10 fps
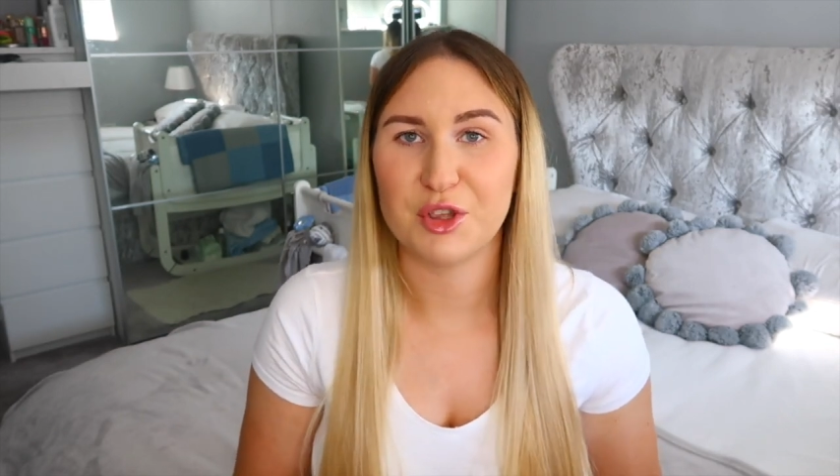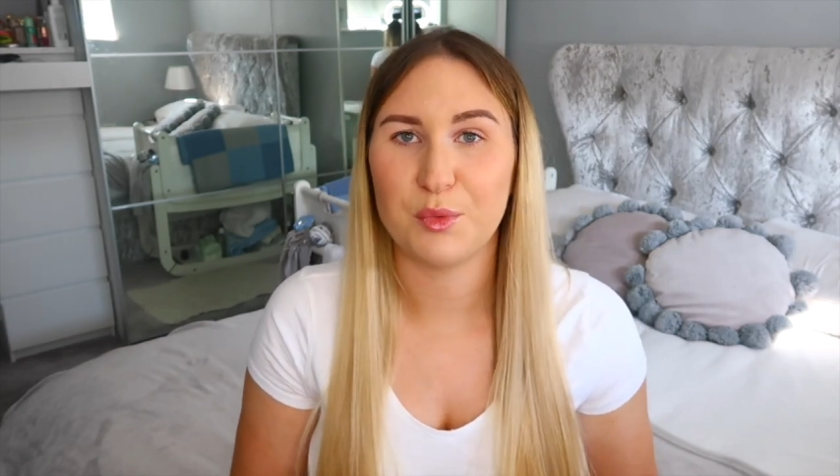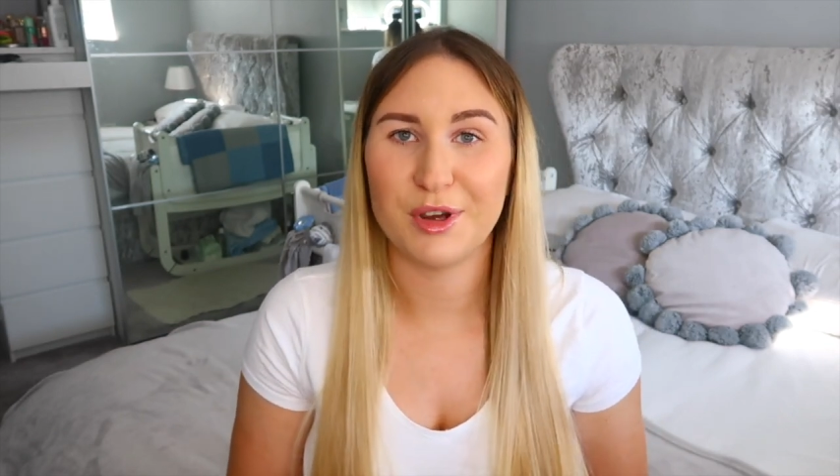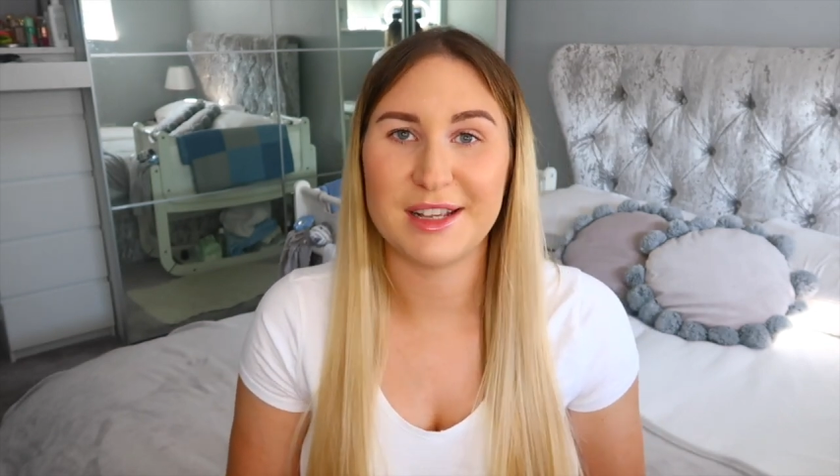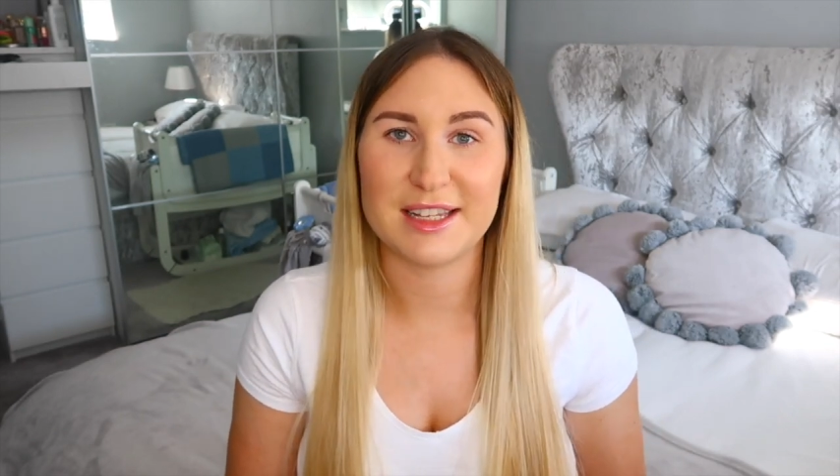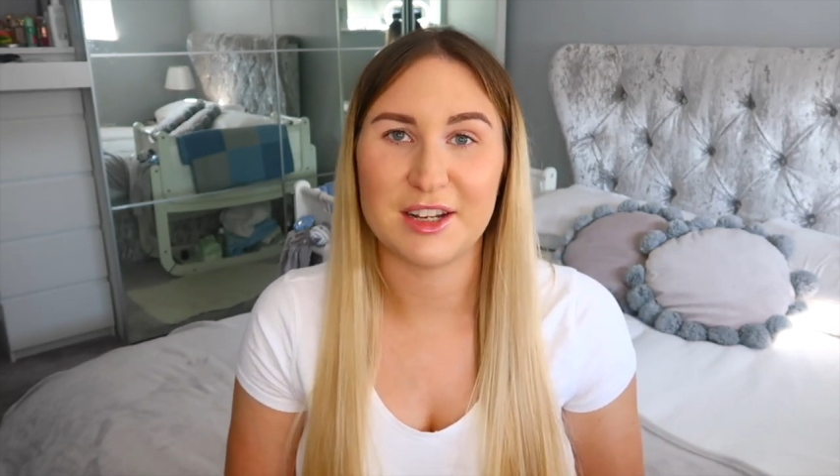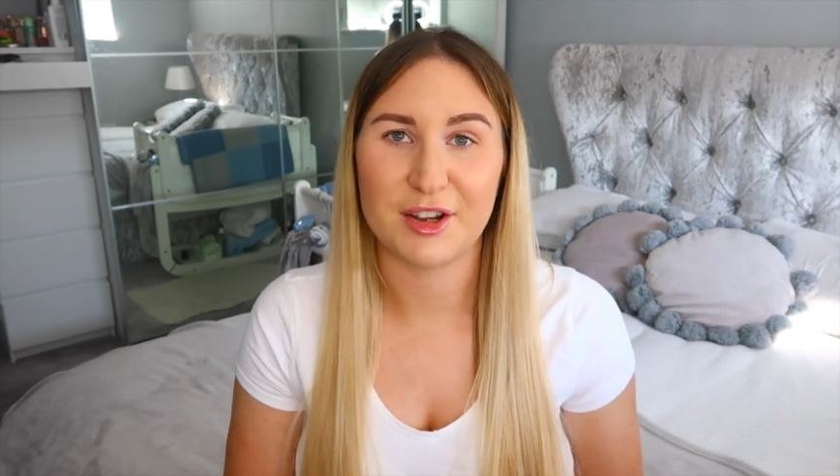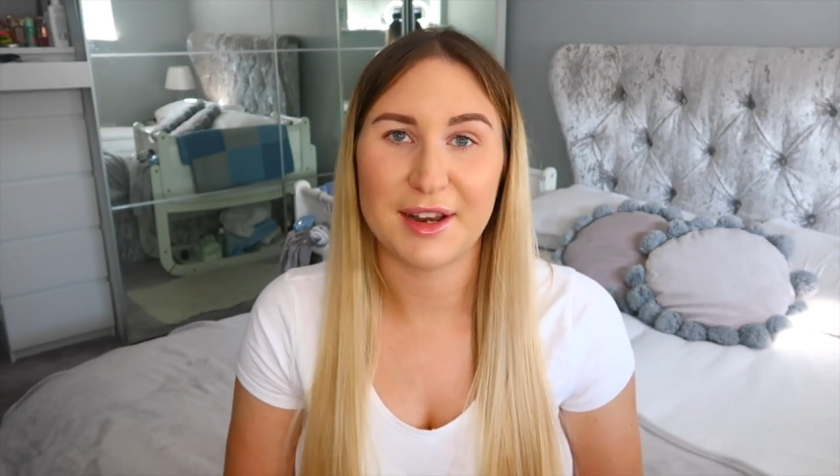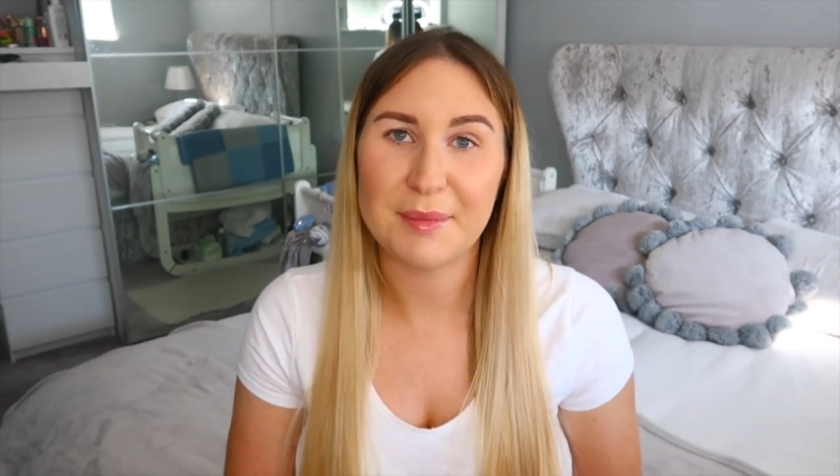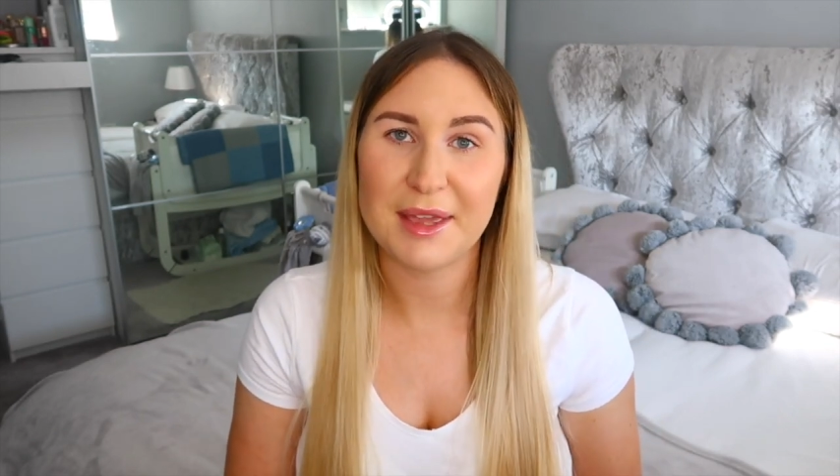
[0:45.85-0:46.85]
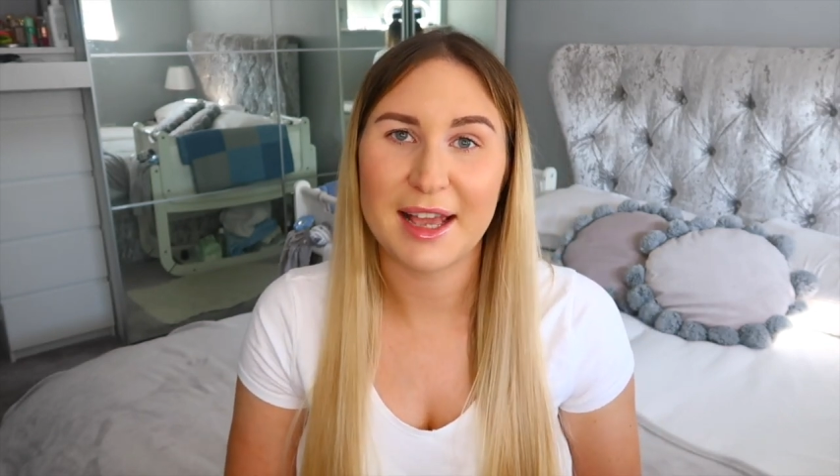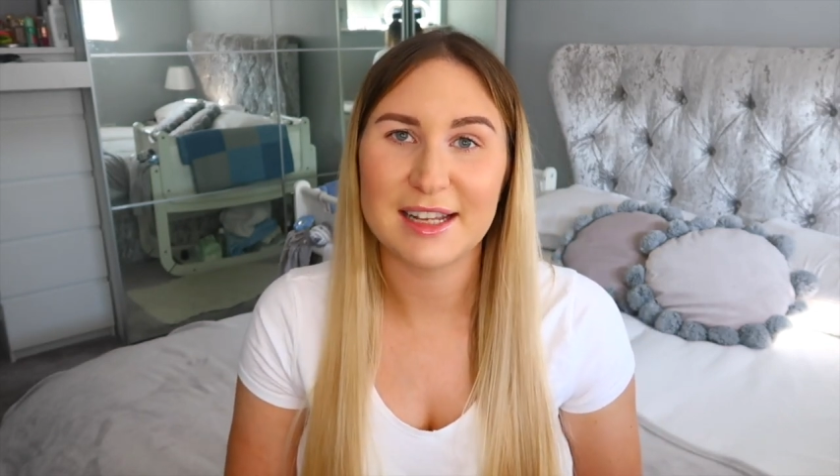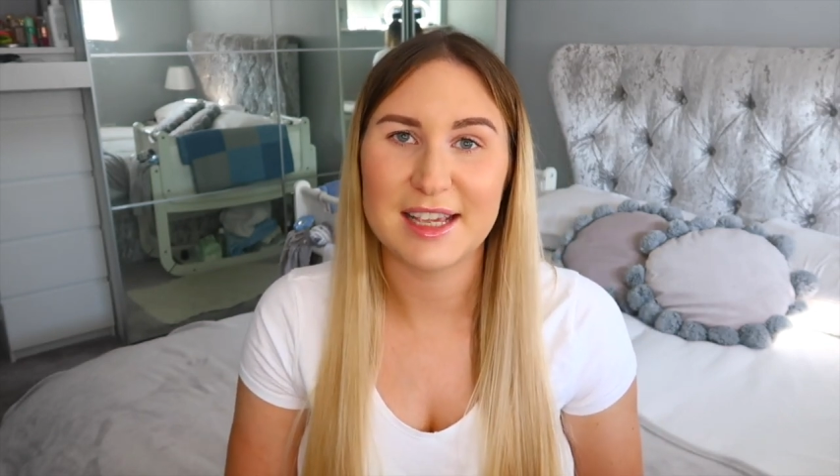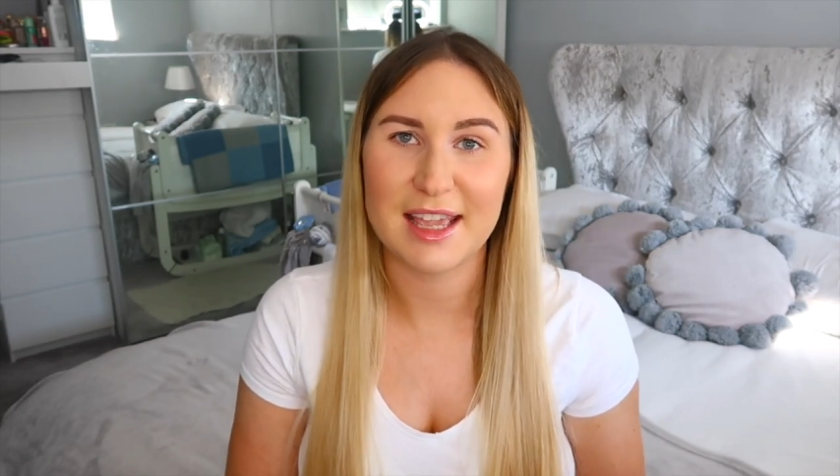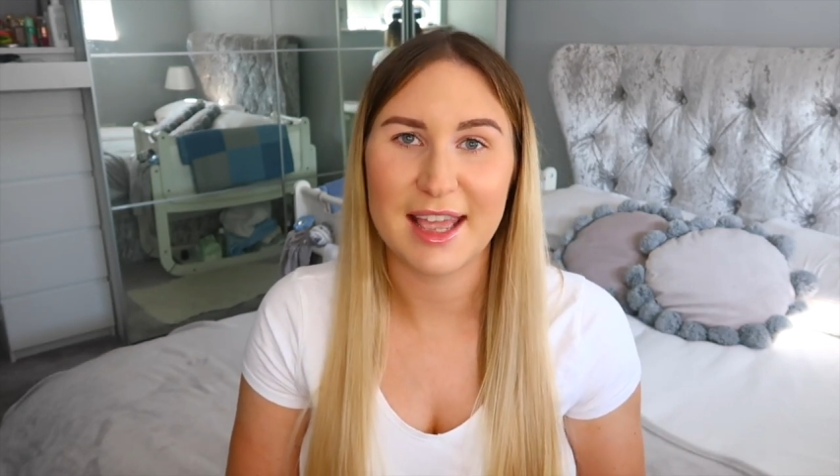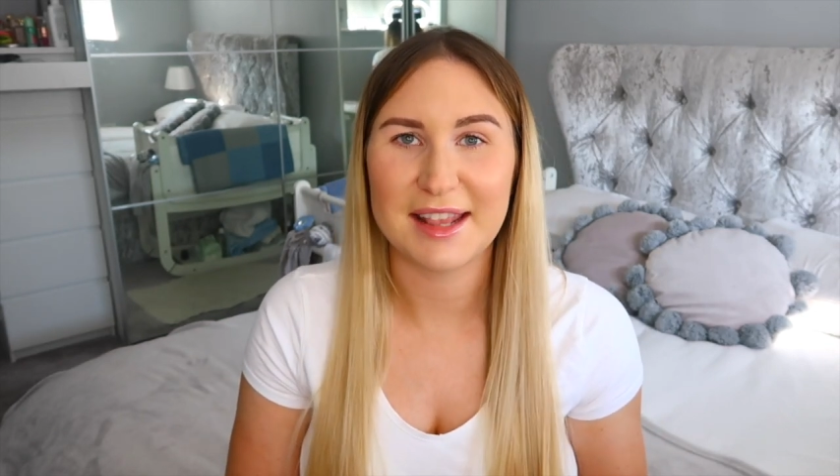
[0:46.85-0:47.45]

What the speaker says: you what is in our nappy caddy,